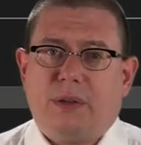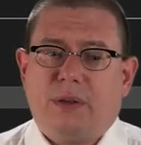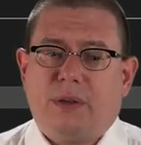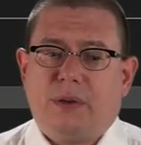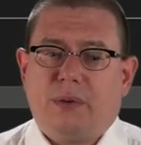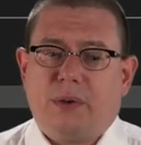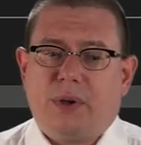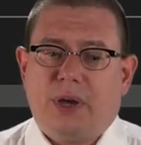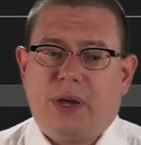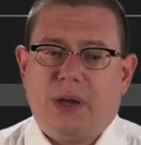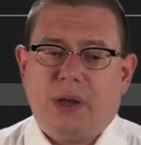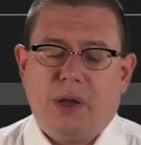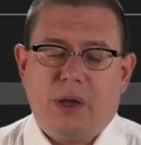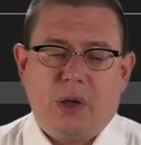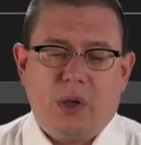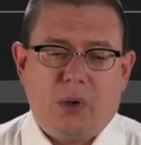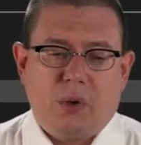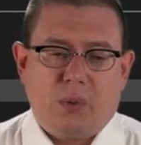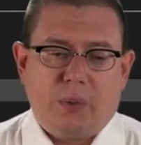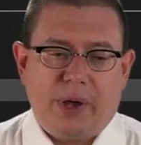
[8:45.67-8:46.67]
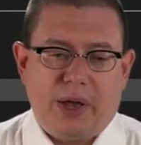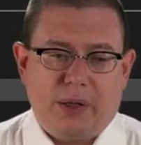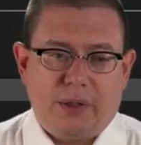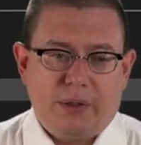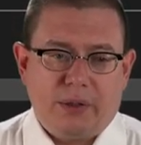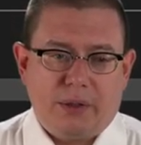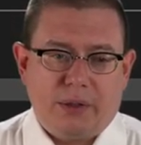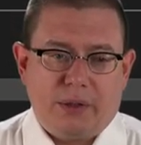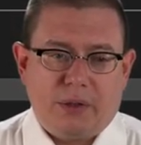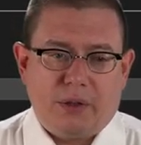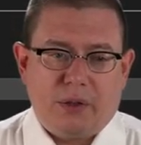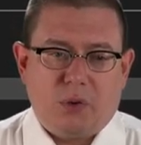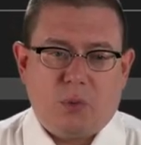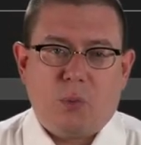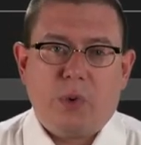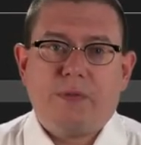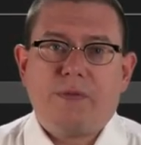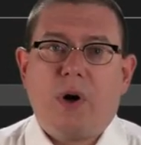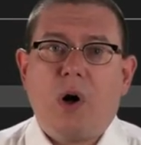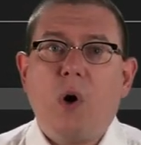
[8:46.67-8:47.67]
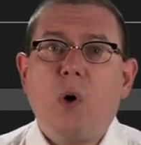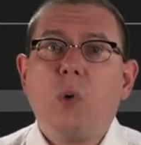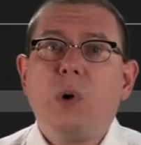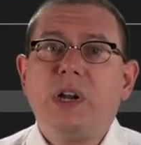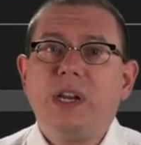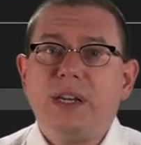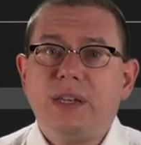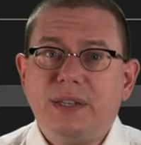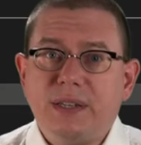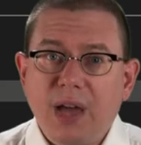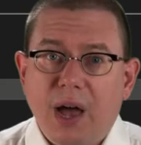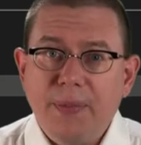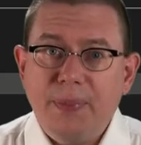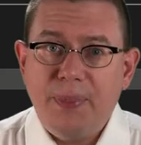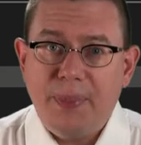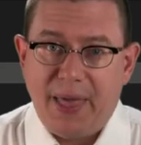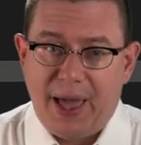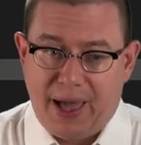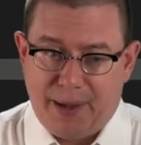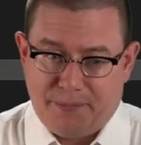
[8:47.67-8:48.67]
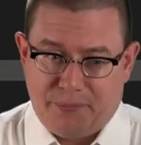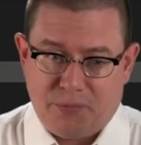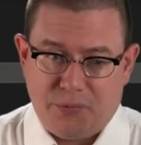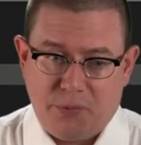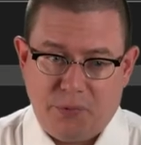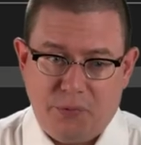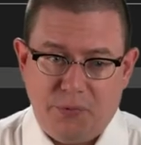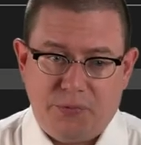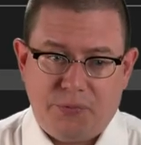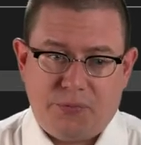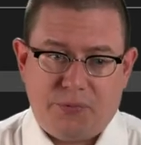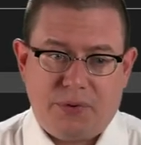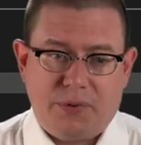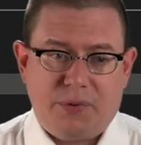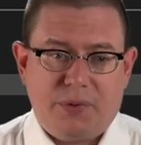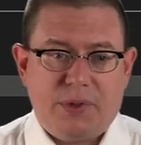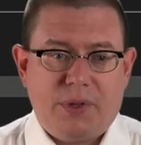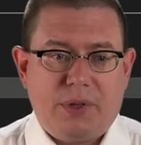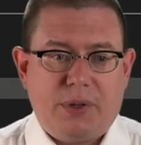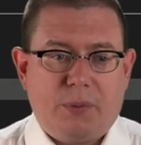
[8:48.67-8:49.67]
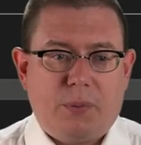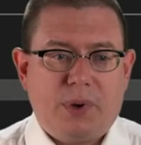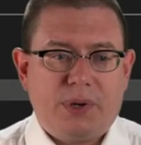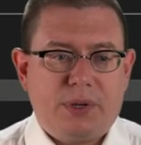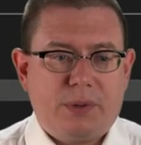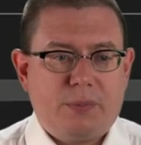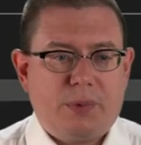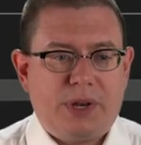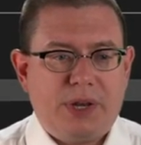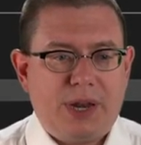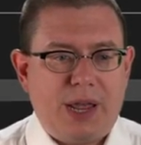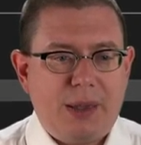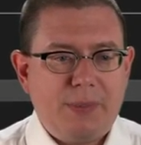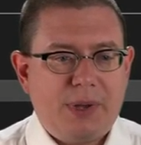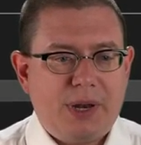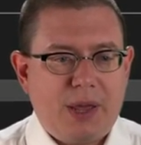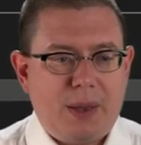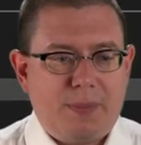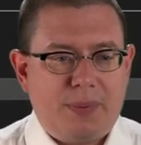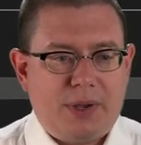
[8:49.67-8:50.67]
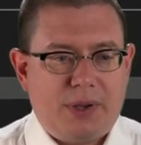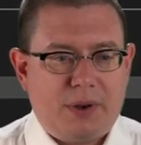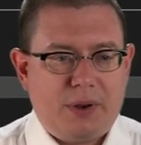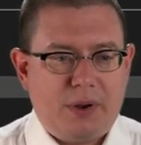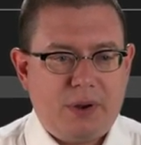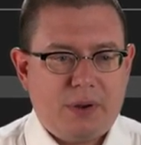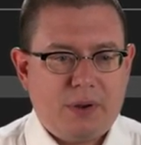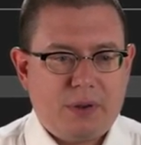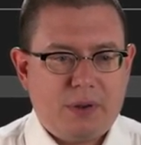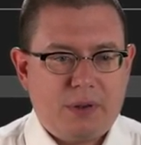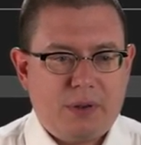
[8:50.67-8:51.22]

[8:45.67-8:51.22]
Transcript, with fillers: Okay, well, we've already done that proof. What did we name it up here?